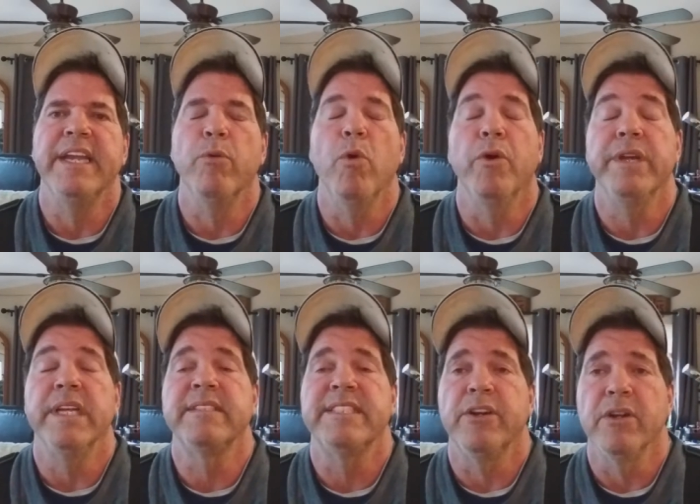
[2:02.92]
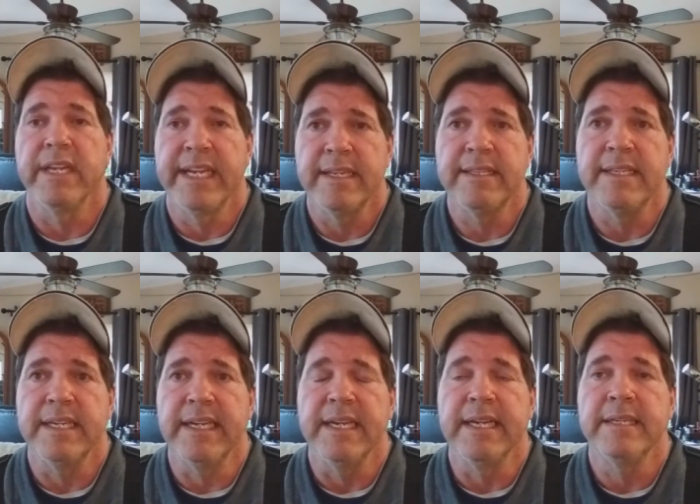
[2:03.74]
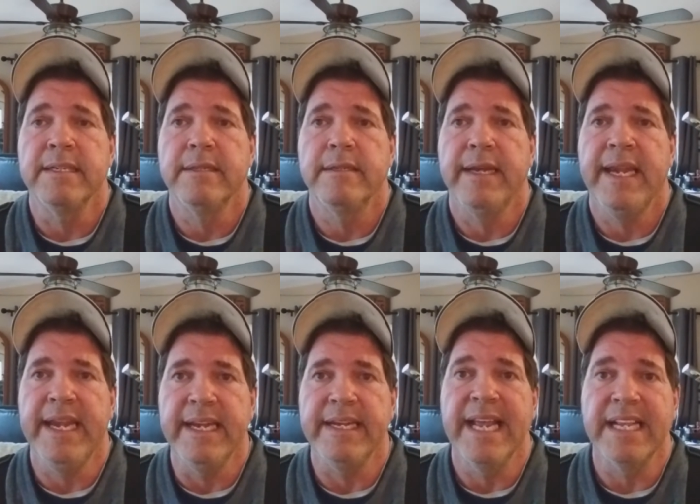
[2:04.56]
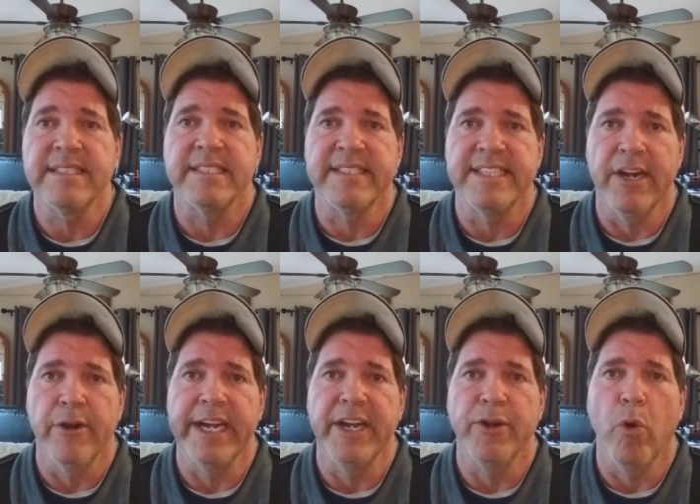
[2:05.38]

won't necessarily get the heat necessary in